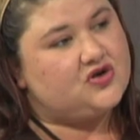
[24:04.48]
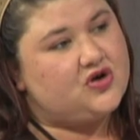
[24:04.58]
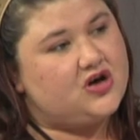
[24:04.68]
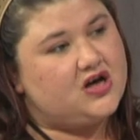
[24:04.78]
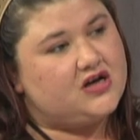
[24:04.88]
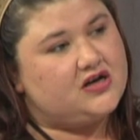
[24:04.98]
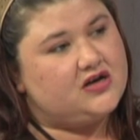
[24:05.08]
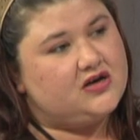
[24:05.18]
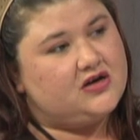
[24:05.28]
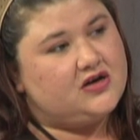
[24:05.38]
on
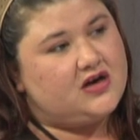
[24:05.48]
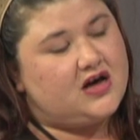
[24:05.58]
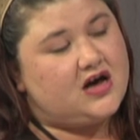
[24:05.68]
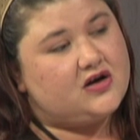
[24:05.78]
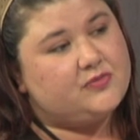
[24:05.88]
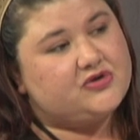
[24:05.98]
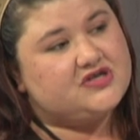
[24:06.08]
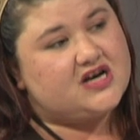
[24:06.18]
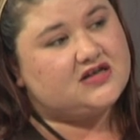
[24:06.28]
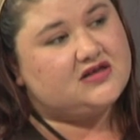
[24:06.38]
how to
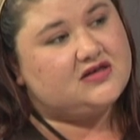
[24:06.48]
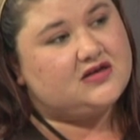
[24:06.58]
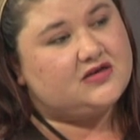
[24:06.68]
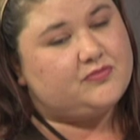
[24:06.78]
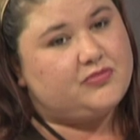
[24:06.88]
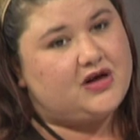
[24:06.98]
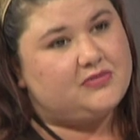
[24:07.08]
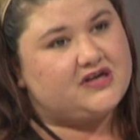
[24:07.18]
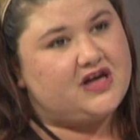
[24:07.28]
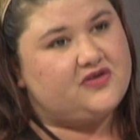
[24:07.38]
protect the
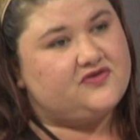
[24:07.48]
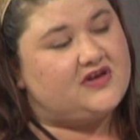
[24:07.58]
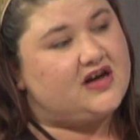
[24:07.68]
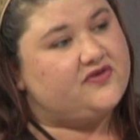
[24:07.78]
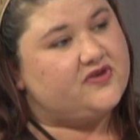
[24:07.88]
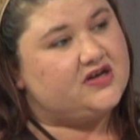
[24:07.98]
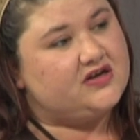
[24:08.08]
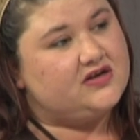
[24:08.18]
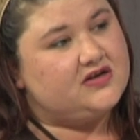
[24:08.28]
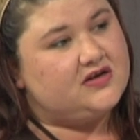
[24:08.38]
public health side of it,
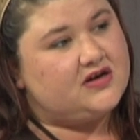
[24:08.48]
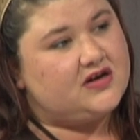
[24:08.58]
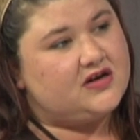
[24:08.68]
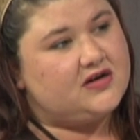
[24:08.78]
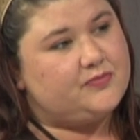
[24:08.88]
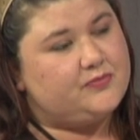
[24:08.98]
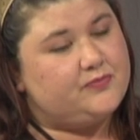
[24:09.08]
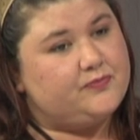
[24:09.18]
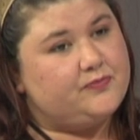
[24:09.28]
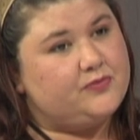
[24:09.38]
um,
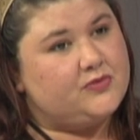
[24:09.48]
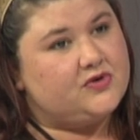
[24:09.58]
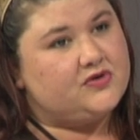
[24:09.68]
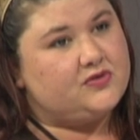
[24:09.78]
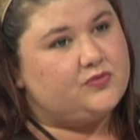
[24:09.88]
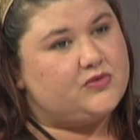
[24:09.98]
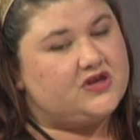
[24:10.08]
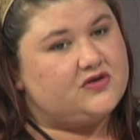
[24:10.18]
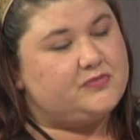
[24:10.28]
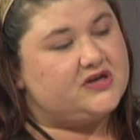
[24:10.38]

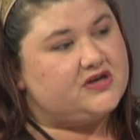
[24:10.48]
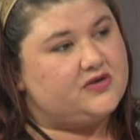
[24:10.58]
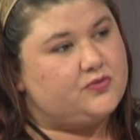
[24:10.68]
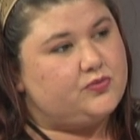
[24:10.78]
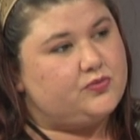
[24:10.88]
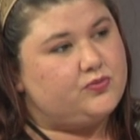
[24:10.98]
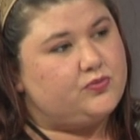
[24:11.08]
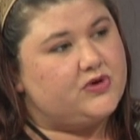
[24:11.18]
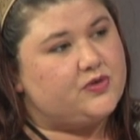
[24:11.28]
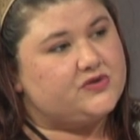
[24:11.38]
whether it be the
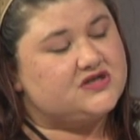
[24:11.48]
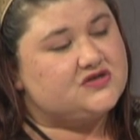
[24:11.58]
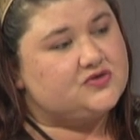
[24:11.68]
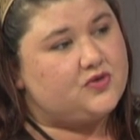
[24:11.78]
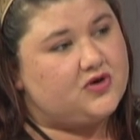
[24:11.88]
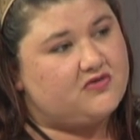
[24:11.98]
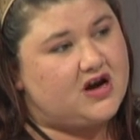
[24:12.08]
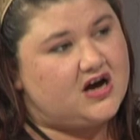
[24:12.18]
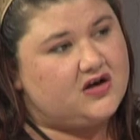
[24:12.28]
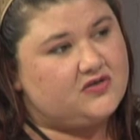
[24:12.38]
where we store
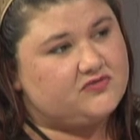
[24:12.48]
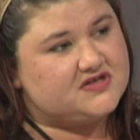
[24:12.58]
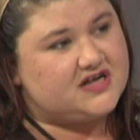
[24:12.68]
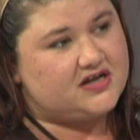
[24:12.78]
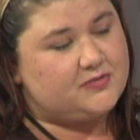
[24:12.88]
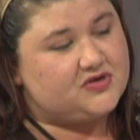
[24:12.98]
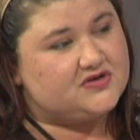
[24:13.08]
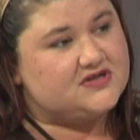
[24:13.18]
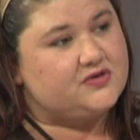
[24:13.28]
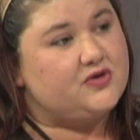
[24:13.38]
our
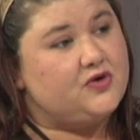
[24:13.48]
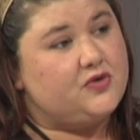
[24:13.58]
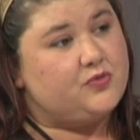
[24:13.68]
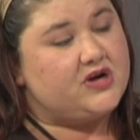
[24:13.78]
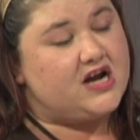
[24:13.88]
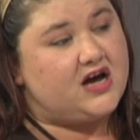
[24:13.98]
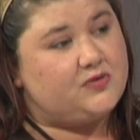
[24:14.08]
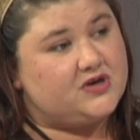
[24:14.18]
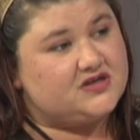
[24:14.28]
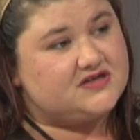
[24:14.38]
recyclables, and we
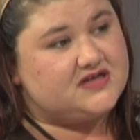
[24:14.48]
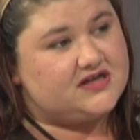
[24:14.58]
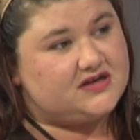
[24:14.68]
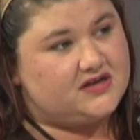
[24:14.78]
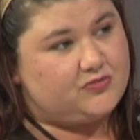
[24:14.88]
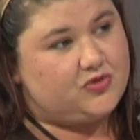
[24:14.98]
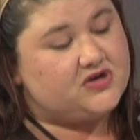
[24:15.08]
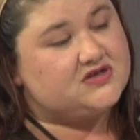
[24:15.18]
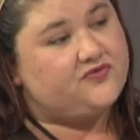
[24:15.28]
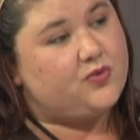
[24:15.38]
now understand the
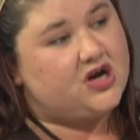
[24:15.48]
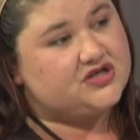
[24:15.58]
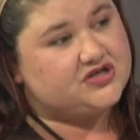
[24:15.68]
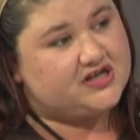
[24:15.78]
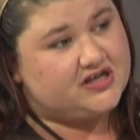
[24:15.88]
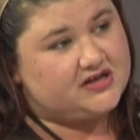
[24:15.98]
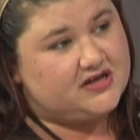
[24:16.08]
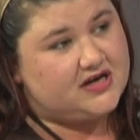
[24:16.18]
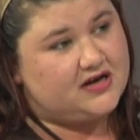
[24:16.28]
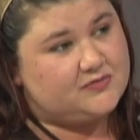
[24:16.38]
importance of washing it.
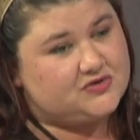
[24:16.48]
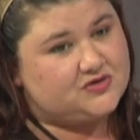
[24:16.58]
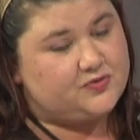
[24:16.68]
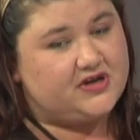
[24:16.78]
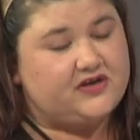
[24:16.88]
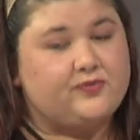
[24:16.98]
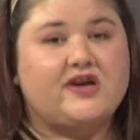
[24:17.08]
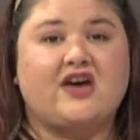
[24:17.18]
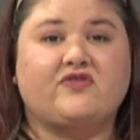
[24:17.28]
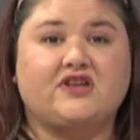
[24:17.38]
Um, so we, if
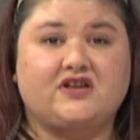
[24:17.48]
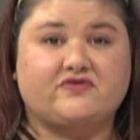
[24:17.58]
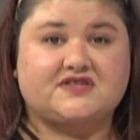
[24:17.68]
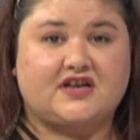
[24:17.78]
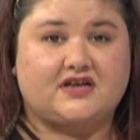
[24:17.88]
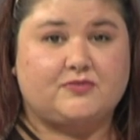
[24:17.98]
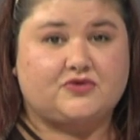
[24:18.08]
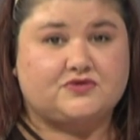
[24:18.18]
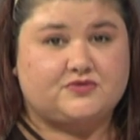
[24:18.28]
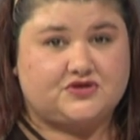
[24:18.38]
we have clean
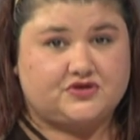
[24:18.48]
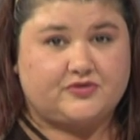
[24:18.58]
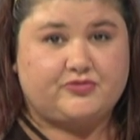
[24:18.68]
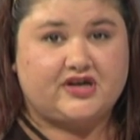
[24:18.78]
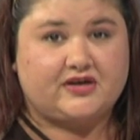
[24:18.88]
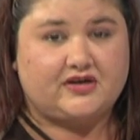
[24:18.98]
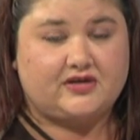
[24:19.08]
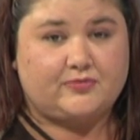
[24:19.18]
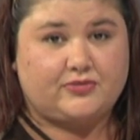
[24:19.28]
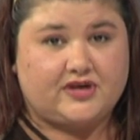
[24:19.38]
recyclables, we shouldn't bring
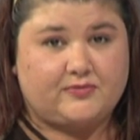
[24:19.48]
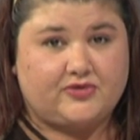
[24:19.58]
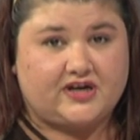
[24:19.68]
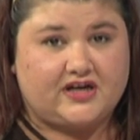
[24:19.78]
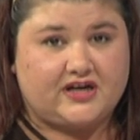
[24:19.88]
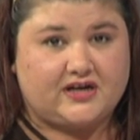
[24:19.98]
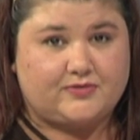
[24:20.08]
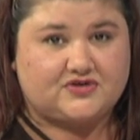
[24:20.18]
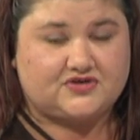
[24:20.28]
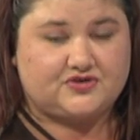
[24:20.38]
bring bringing
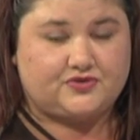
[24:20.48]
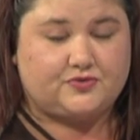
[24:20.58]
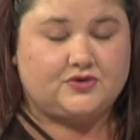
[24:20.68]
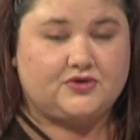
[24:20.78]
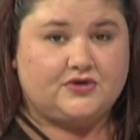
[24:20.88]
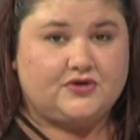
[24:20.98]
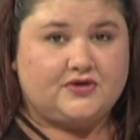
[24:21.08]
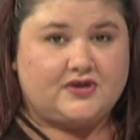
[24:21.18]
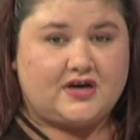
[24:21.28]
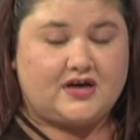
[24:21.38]
animals to
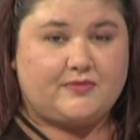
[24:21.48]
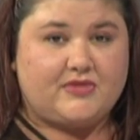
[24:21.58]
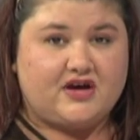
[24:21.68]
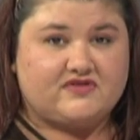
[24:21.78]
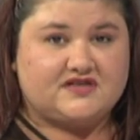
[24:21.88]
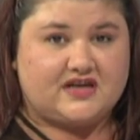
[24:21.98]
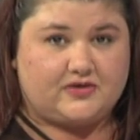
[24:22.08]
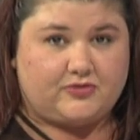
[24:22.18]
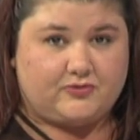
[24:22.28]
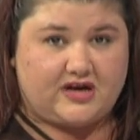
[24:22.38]
um, our
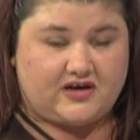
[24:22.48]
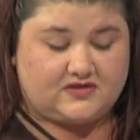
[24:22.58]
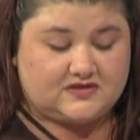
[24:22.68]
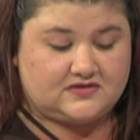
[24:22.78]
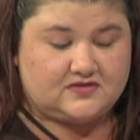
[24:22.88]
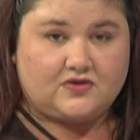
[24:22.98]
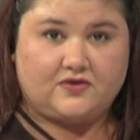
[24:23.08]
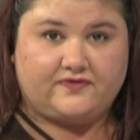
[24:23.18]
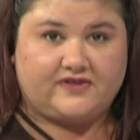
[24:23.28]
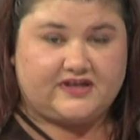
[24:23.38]
recyclable barrels.
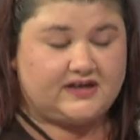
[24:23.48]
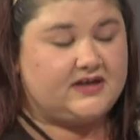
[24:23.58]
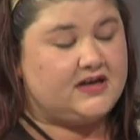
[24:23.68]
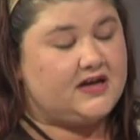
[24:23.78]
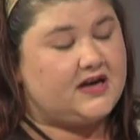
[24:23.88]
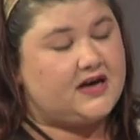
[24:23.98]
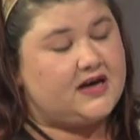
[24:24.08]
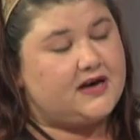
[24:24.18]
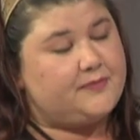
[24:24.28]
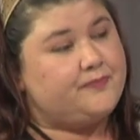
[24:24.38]
Hopefully,
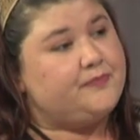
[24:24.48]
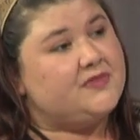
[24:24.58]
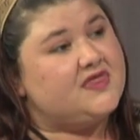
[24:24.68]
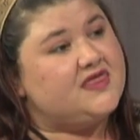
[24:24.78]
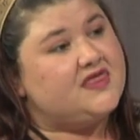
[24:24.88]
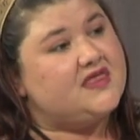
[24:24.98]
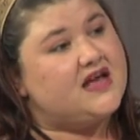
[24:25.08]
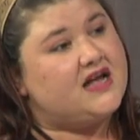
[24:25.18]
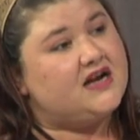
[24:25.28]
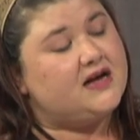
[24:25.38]
um,
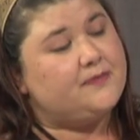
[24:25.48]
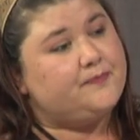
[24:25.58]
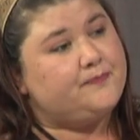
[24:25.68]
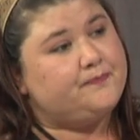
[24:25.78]
that um,